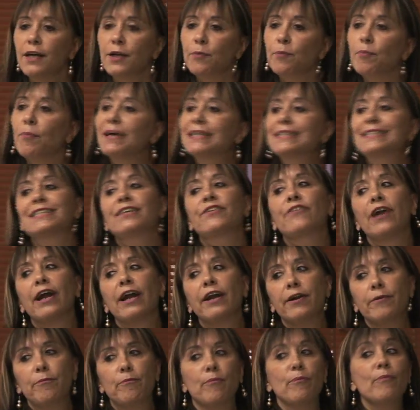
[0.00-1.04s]
but there
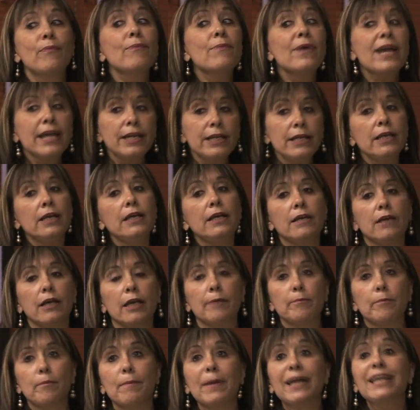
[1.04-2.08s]
are many,
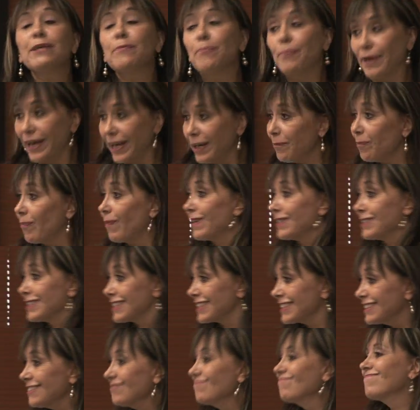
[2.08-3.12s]
many
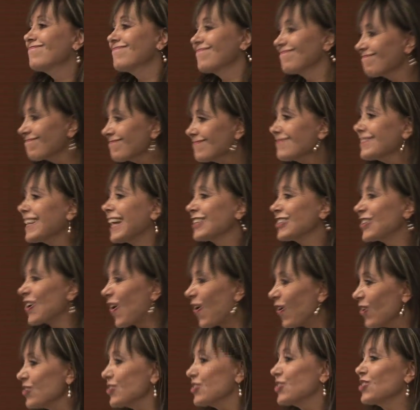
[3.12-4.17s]
papers that
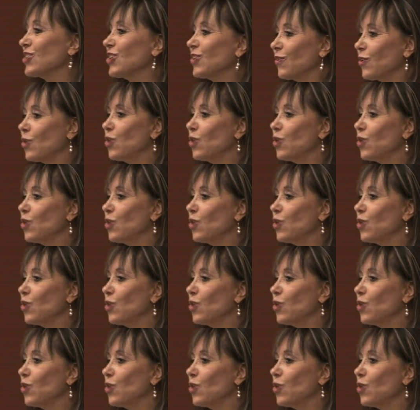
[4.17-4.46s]
also